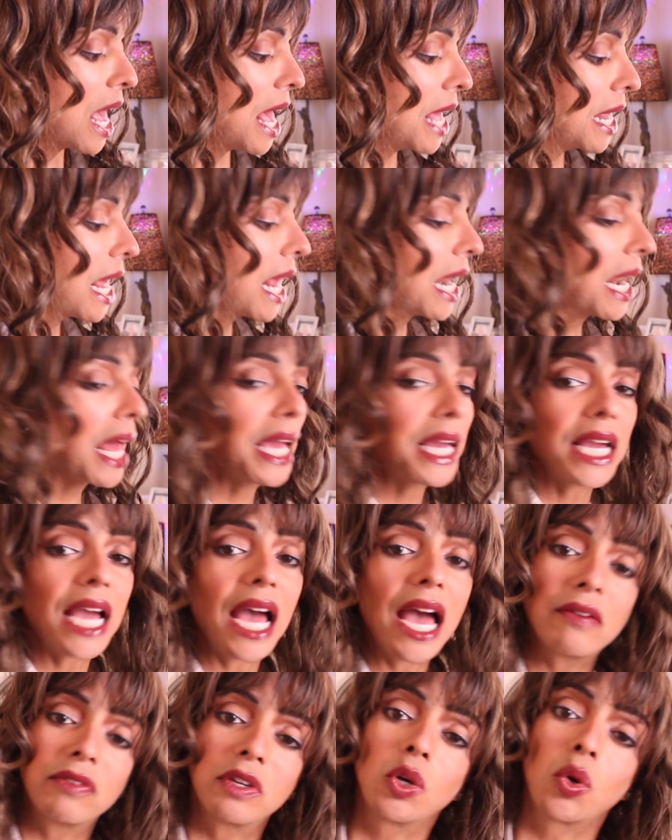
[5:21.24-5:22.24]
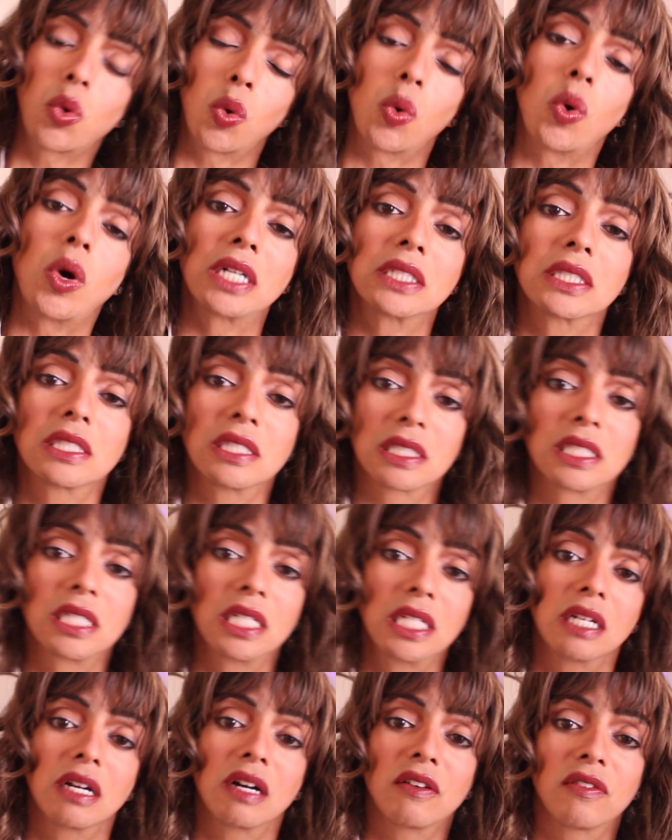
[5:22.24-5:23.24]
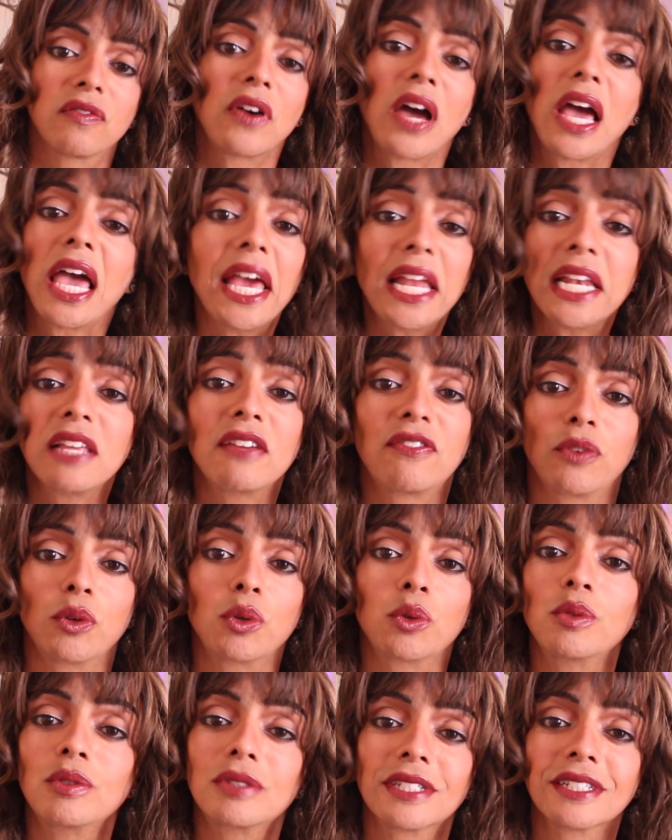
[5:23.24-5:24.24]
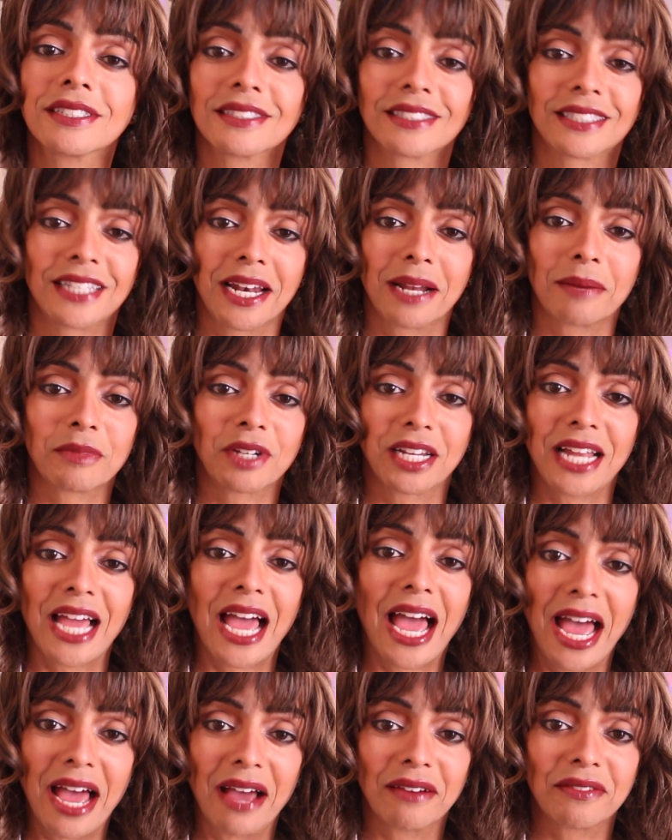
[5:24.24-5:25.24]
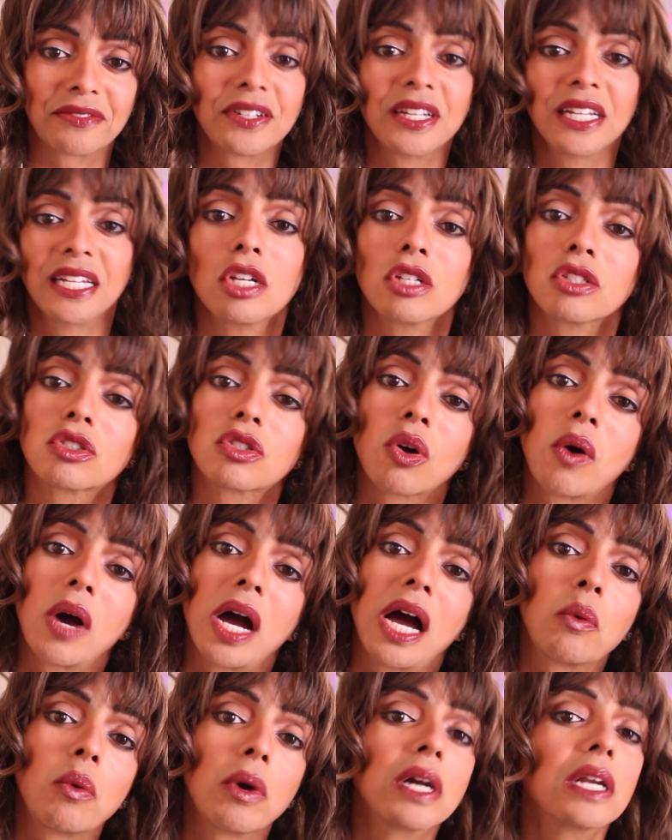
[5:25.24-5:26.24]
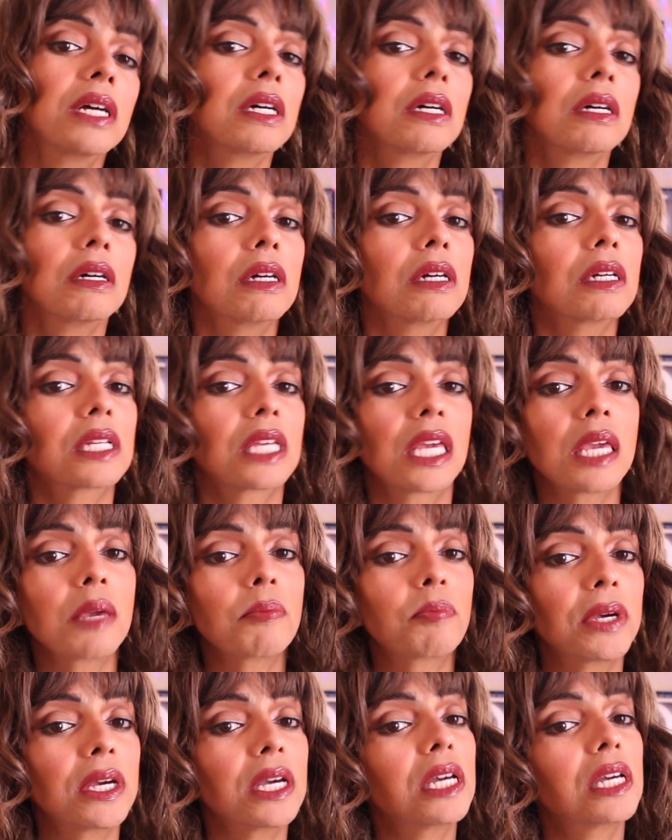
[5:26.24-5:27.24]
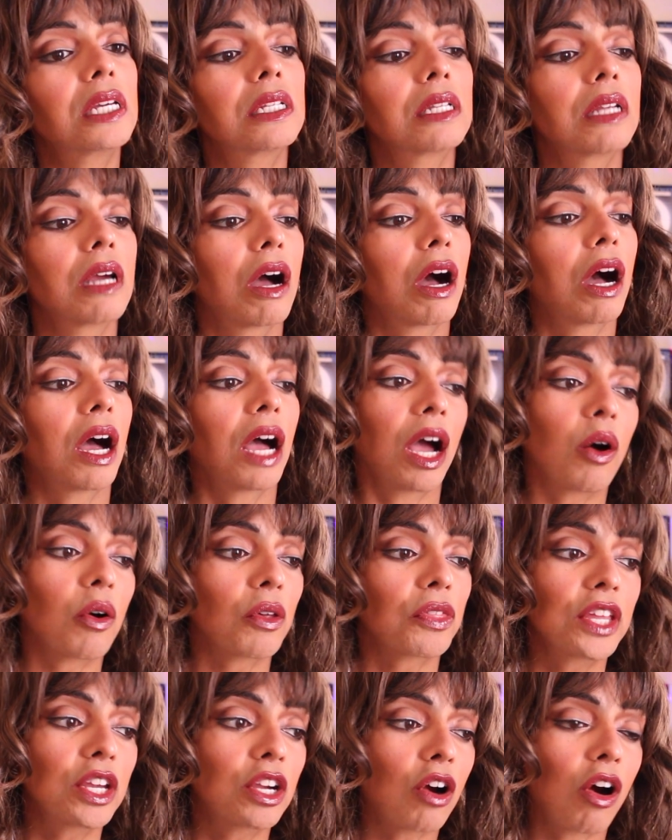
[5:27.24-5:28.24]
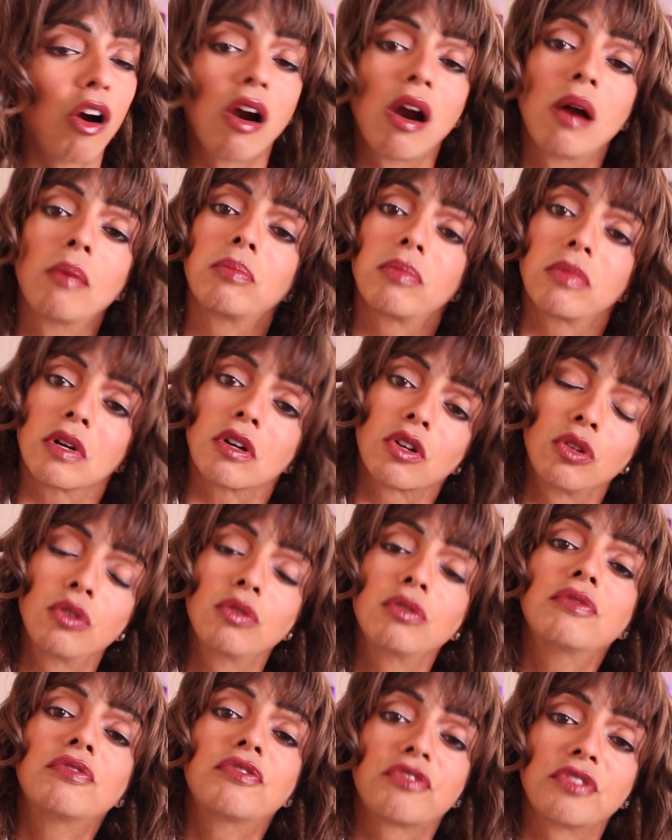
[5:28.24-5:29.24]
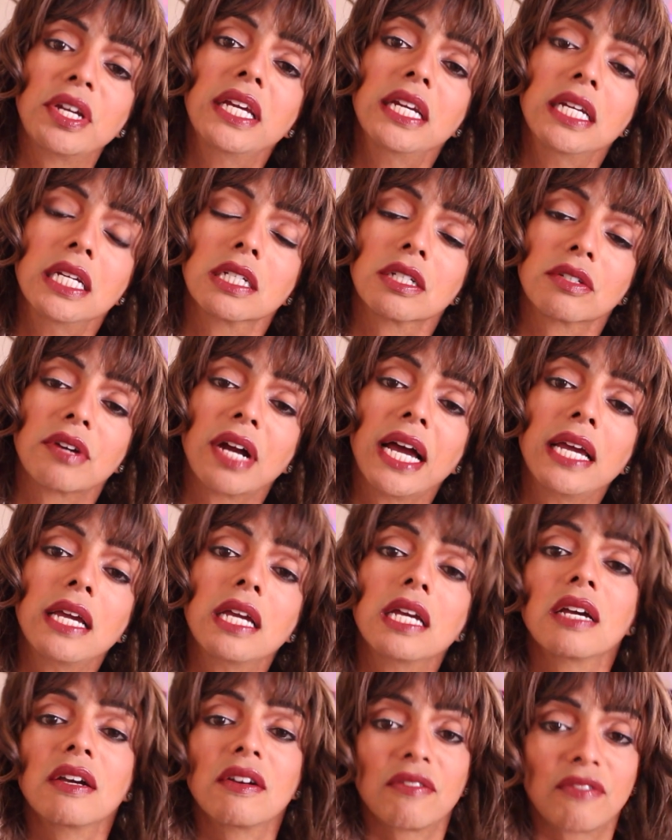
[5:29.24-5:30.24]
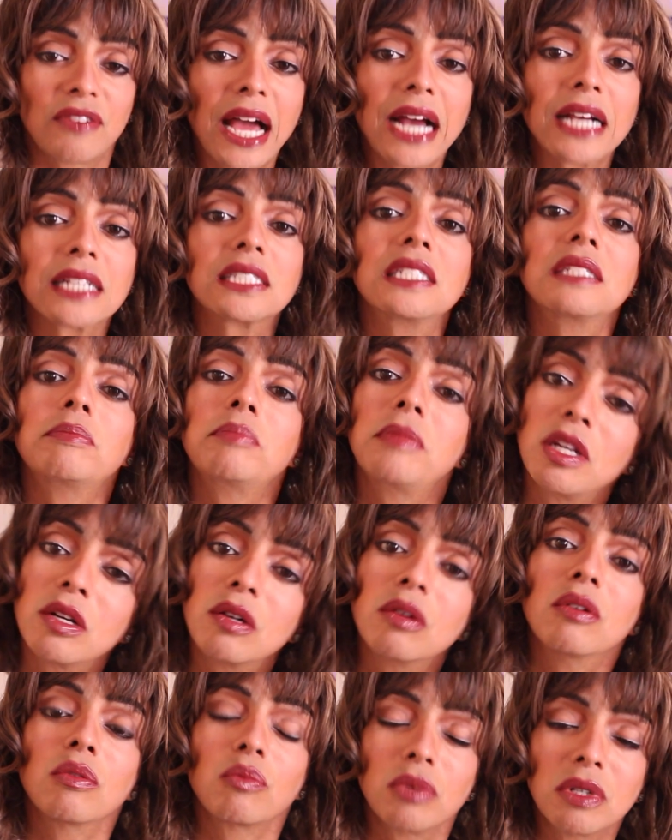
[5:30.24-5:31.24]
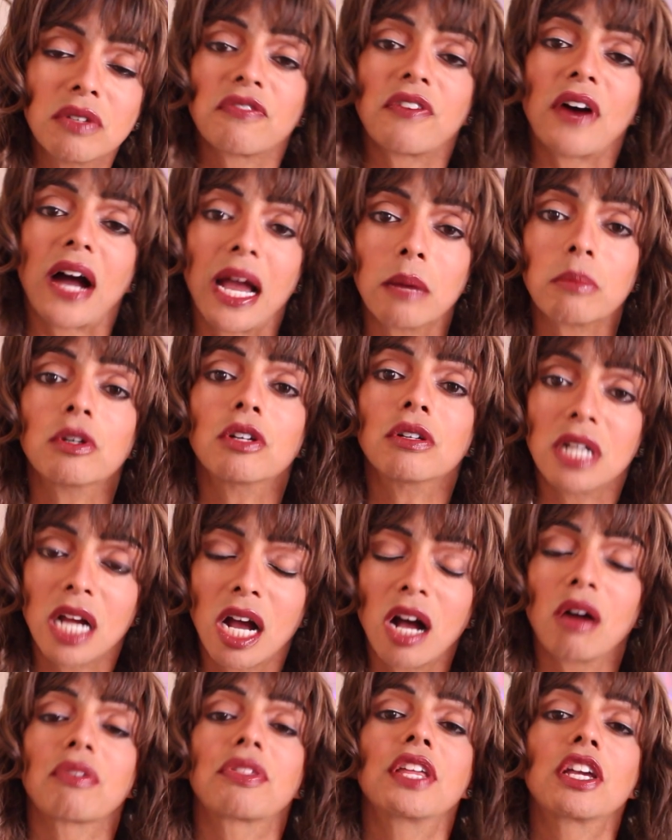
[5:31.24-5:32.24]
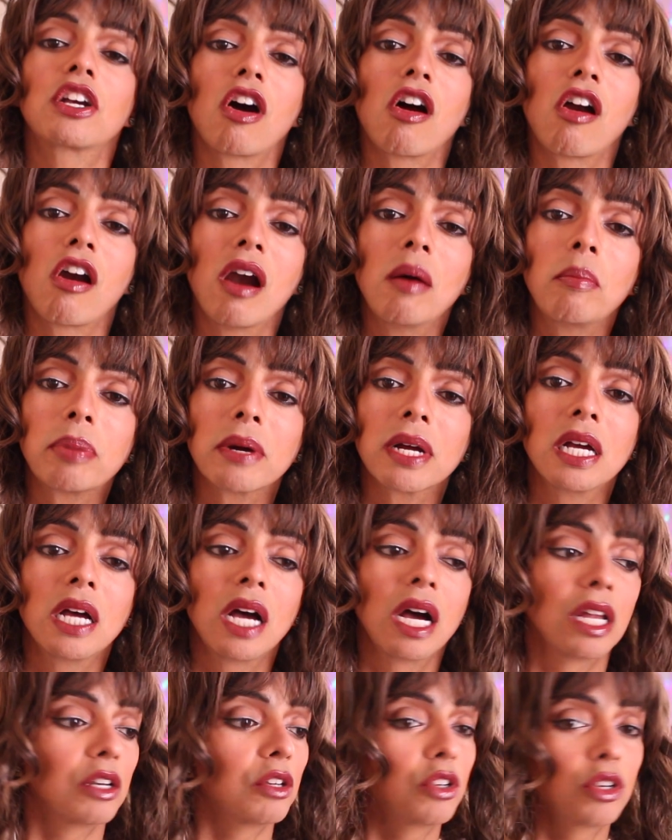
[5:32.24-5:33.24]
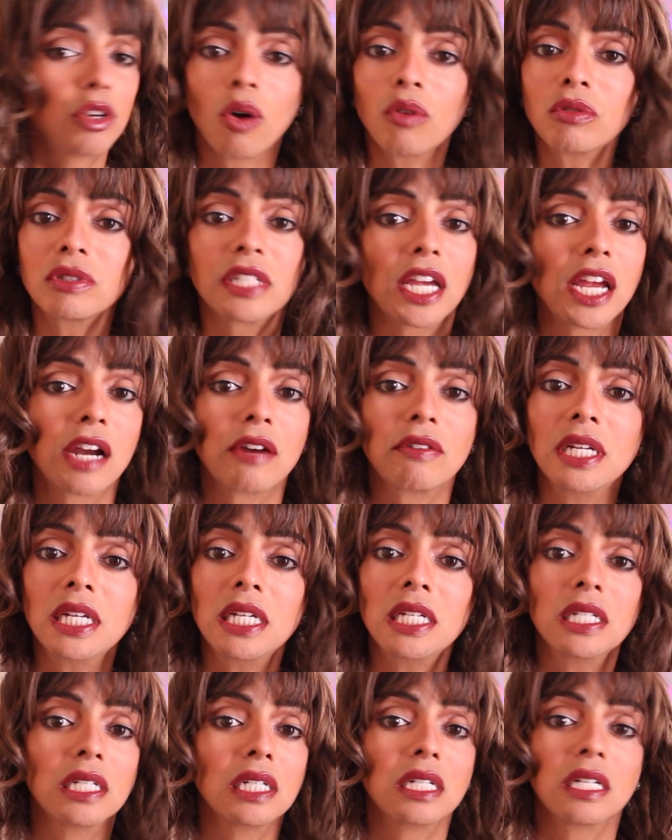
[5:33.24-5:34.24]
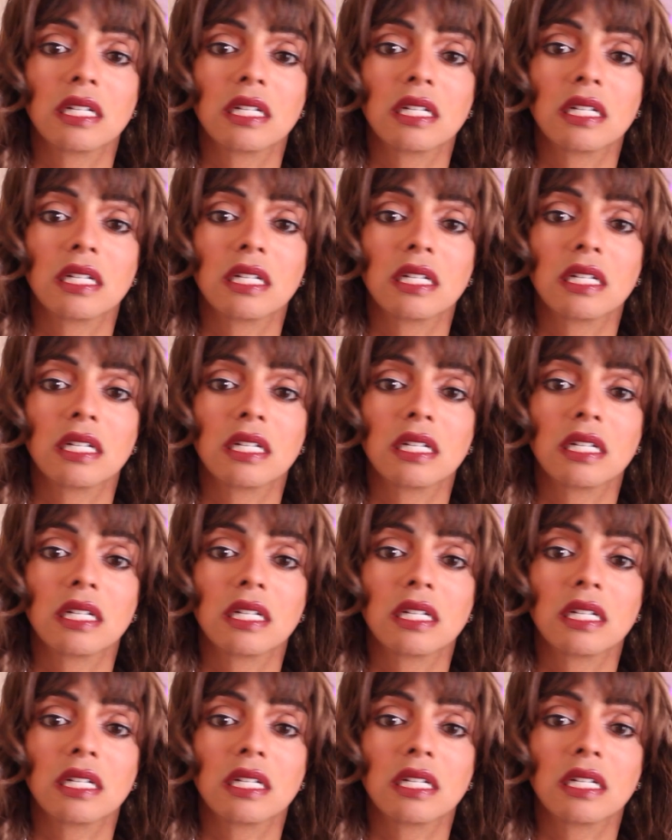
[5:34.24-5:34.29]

and I like having quantity of any food that I'm going to have. So I want to keep it a healthy carb, gluten-free, right? Flaxseed meal with fiber, healthy carb, no dairy,